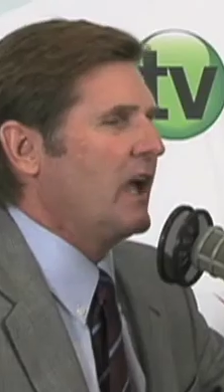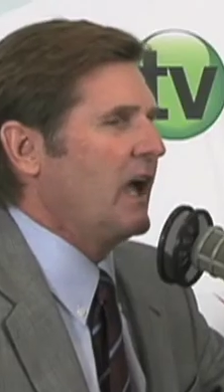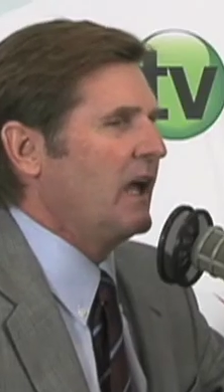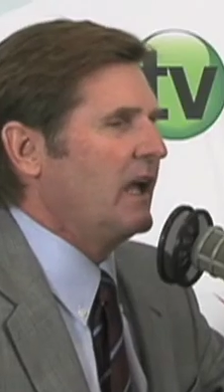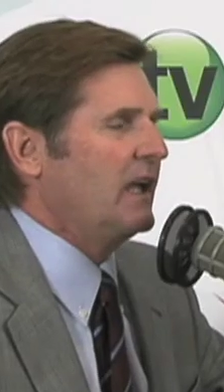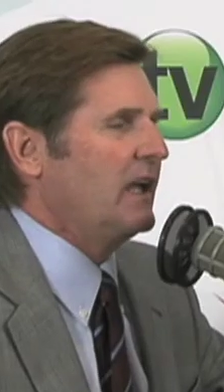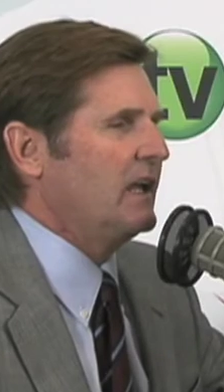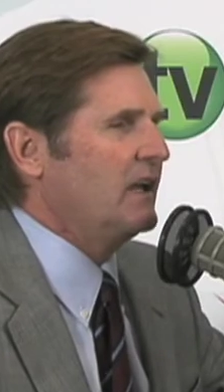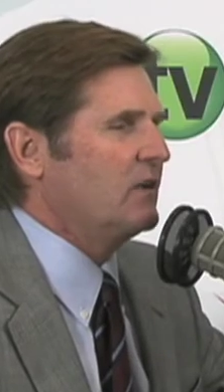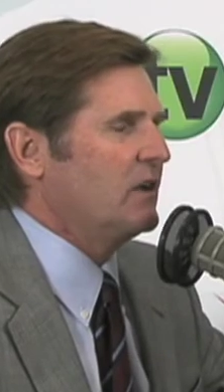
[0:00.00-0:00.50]

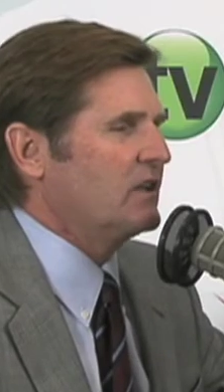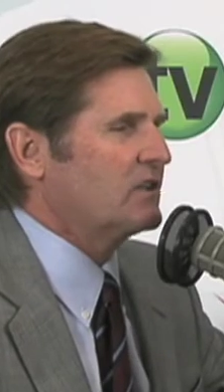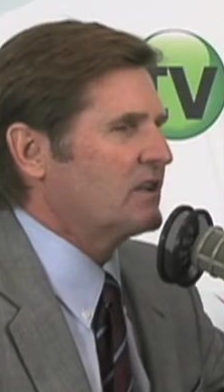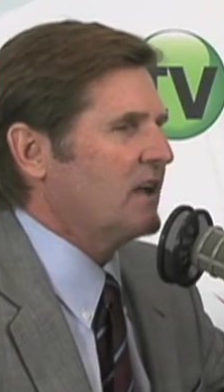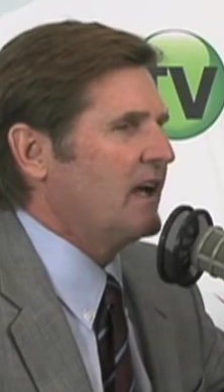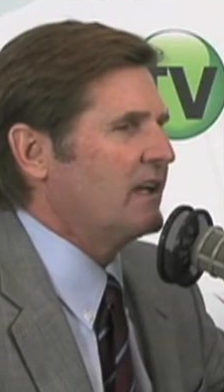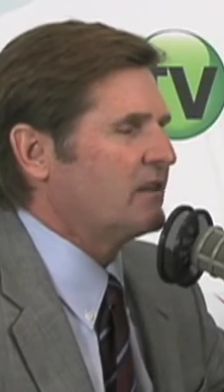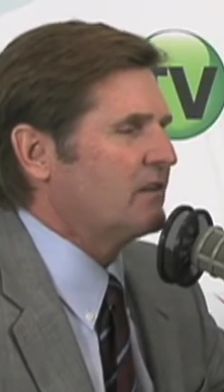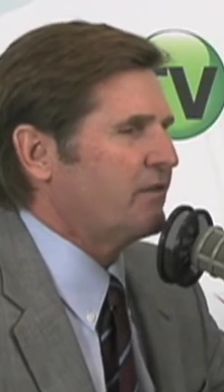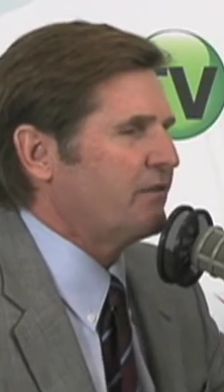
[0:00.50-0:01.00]
it's
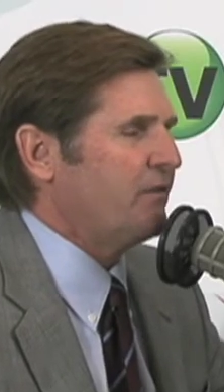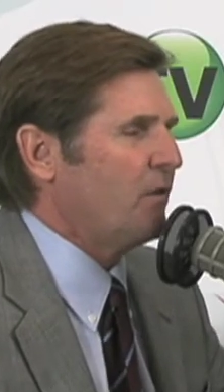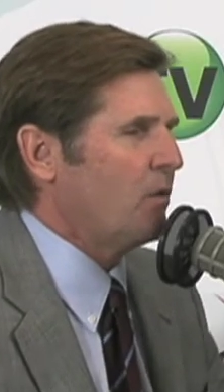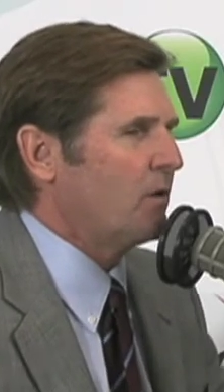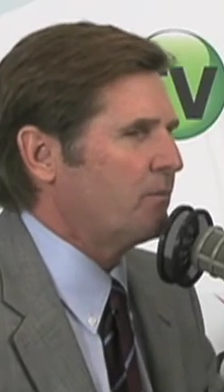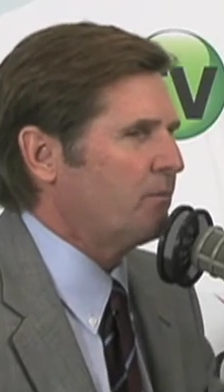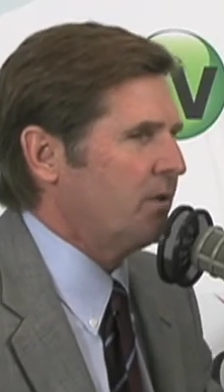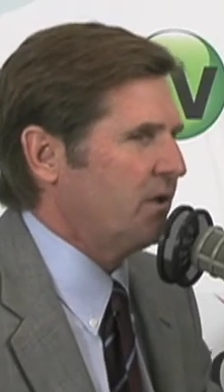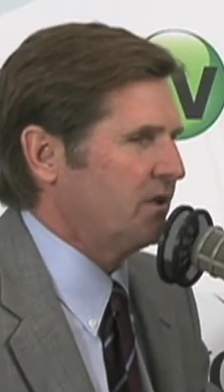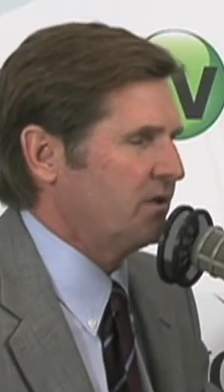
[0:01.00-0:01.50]
like the
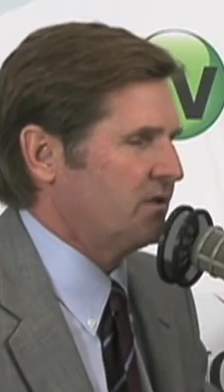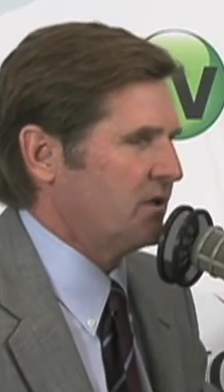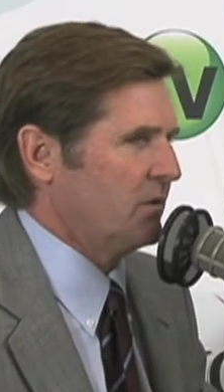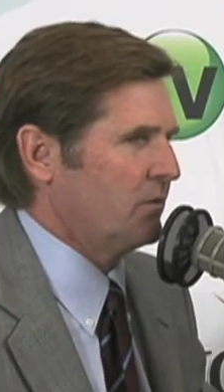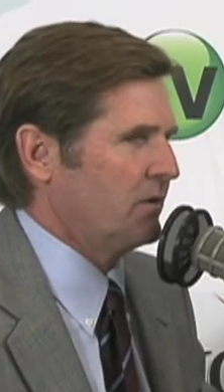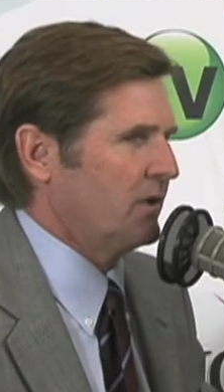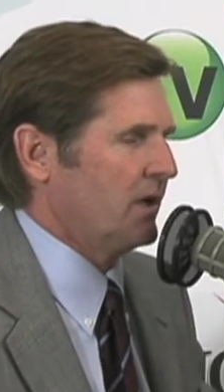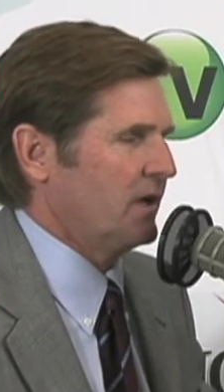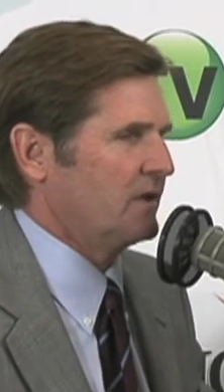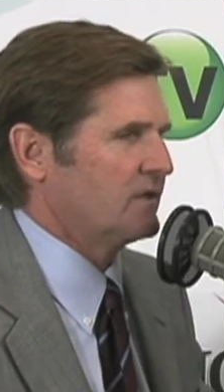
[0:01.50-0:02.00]
Ford
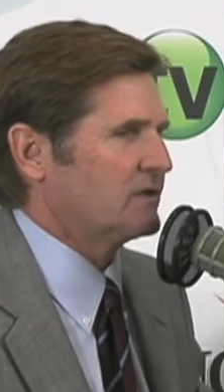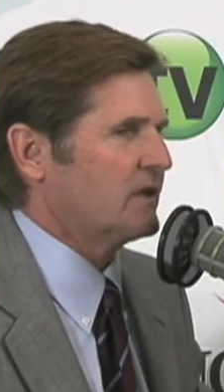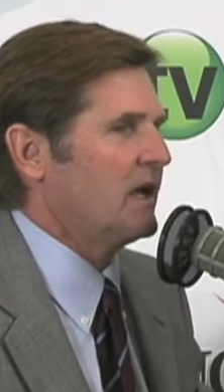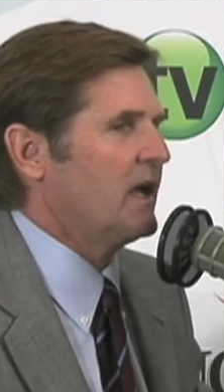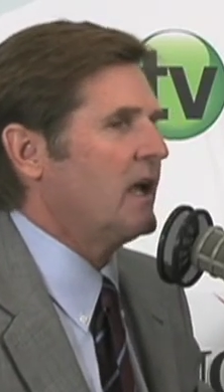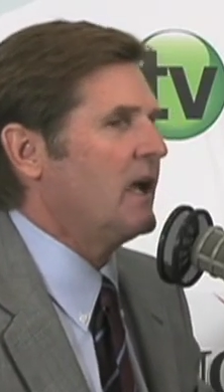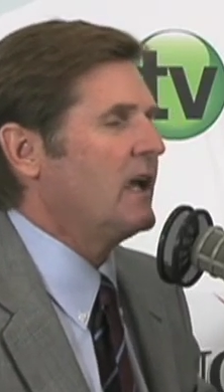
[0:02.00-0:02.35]
Pinto case.